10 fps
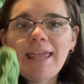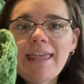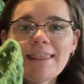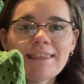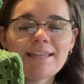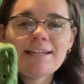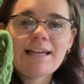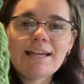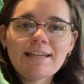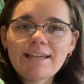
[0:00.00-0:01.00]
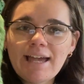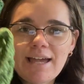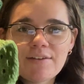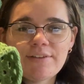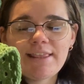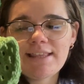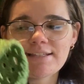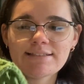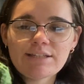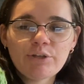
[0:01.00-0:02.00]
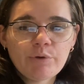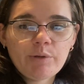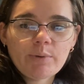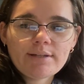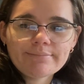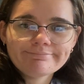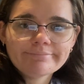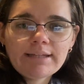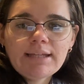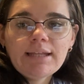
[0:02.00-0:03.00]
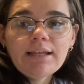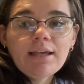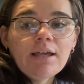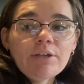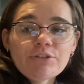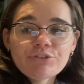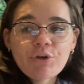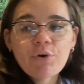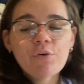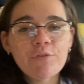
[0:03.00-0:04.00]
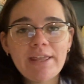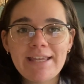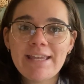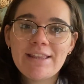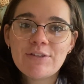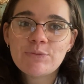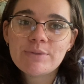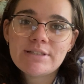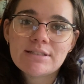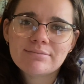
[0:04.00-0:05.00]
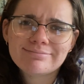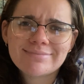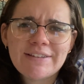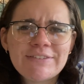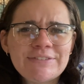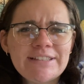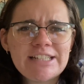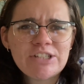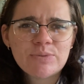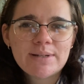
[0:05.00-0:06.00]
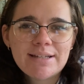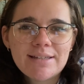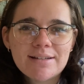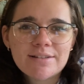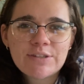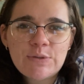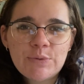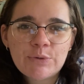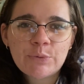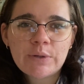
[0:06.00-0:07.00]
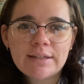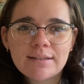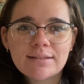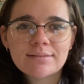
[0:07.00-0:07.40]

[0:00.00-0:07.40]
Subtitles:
And then I have this green one. So hopefully I can get those ones finished. Why are you crooked?